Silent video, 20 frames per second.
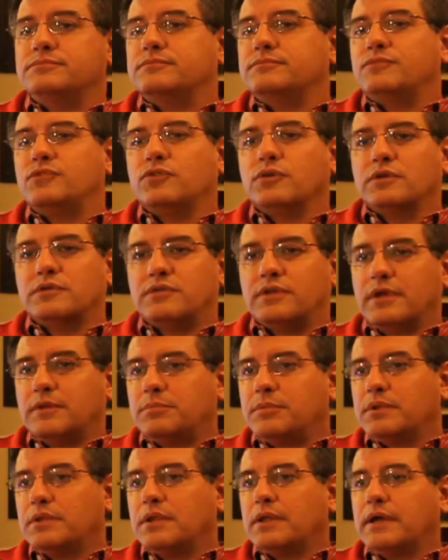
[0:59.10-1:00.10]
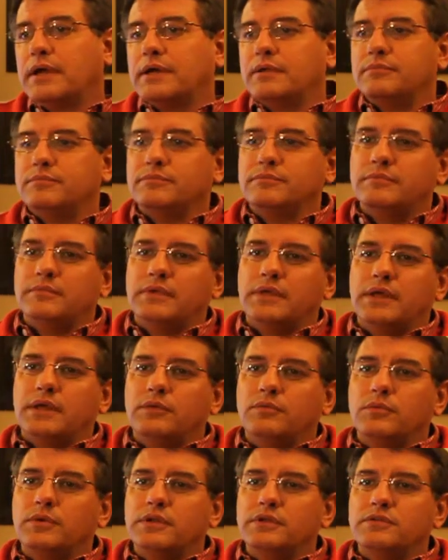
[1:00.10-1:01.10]
For example, I
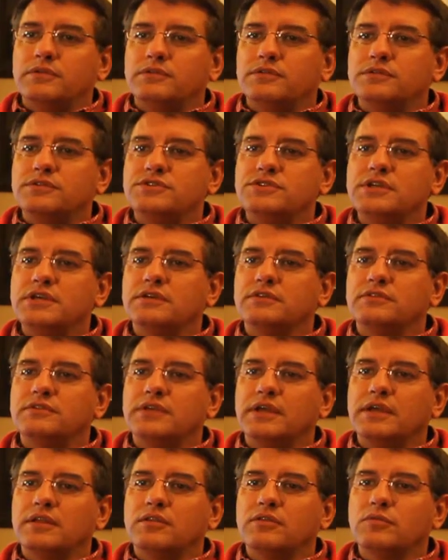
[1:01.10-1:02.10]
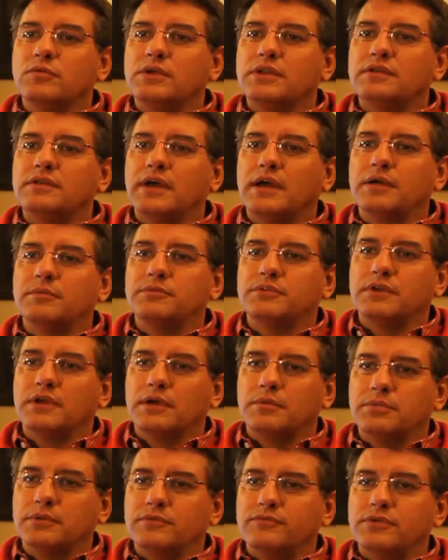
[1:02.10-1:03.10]
went to Tajikistan 3 times a
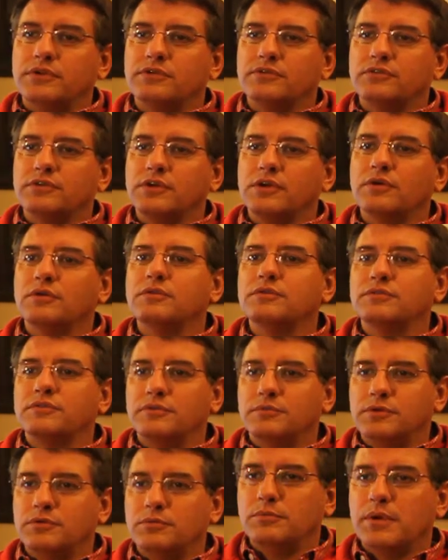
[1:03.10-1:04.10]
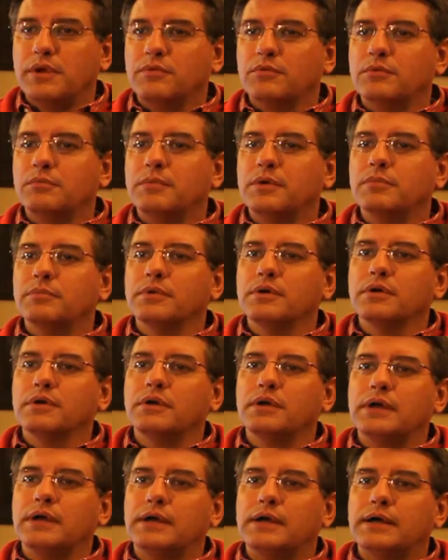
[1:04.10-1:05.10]
couple of years ago, some may
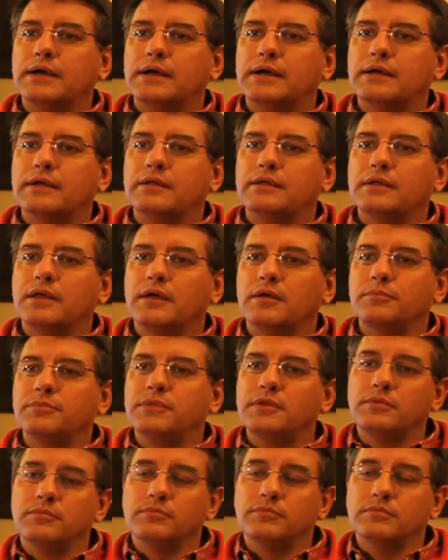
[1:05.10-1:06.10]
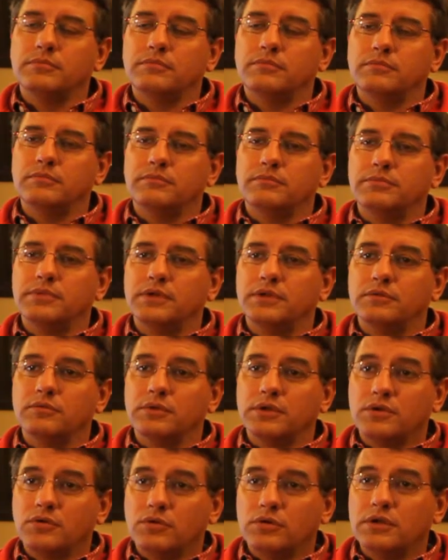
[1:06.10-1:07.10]
remember, helped them build a
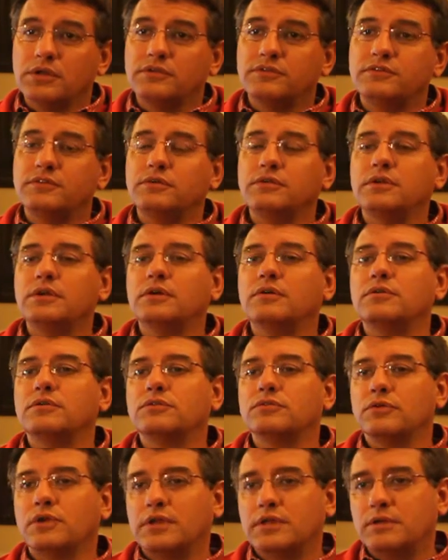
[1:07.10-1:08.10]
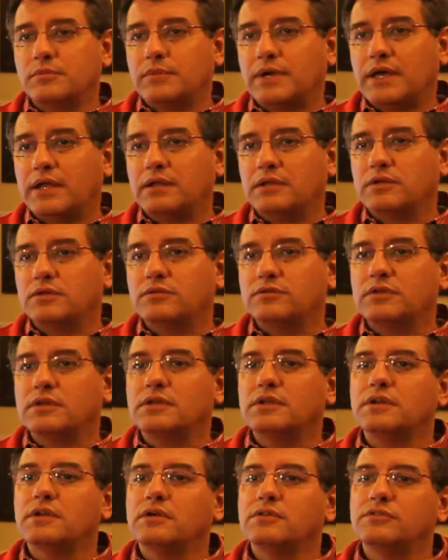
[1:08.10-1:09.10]
recording studio and trained them how to use it,
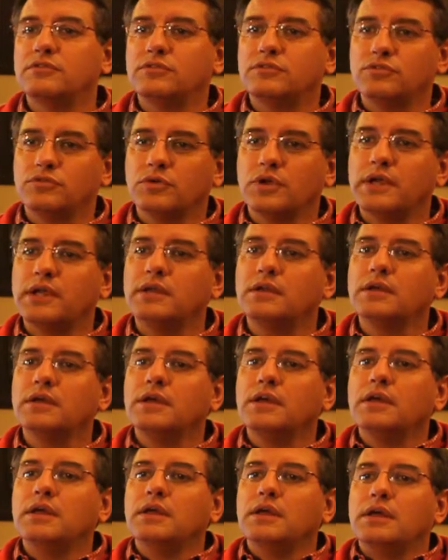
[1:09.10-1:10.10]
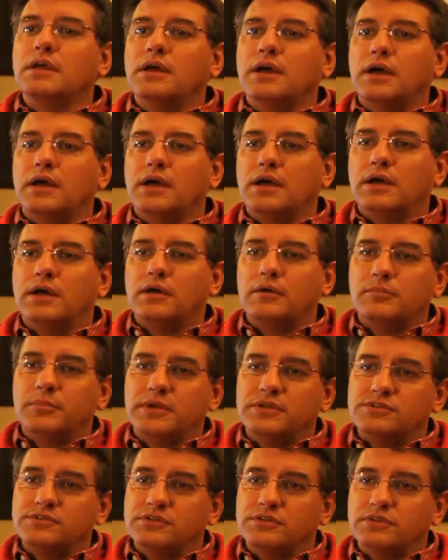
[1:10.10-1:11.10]
and also trained a
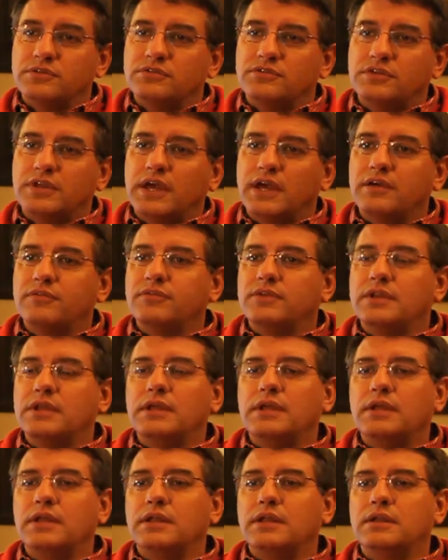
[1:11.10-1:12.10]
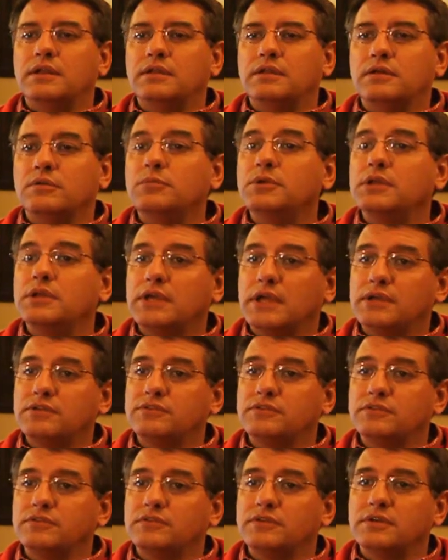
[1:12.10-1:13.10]
bunch of their staff in
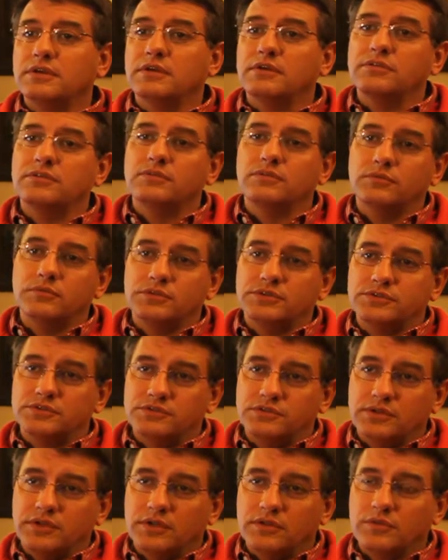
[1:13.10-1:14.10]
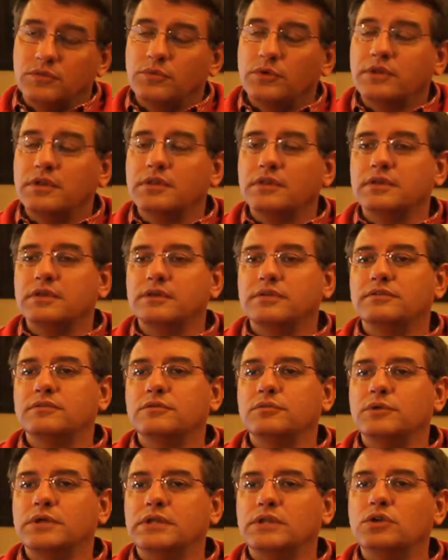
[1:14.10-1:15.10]
communication skills, which is another one of the things
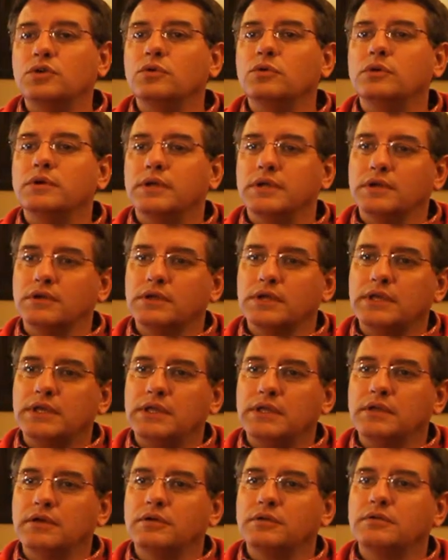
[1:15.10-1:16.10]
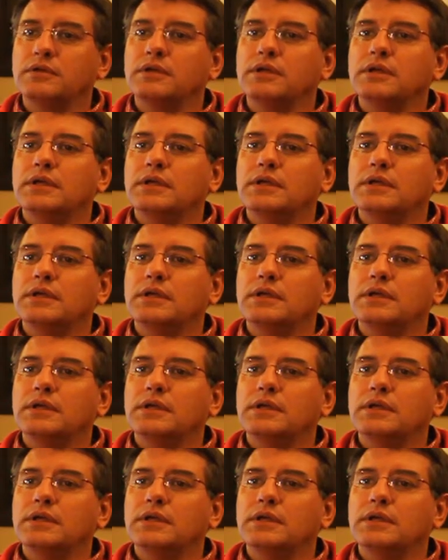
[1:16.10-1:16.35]
that we do here at Keynote.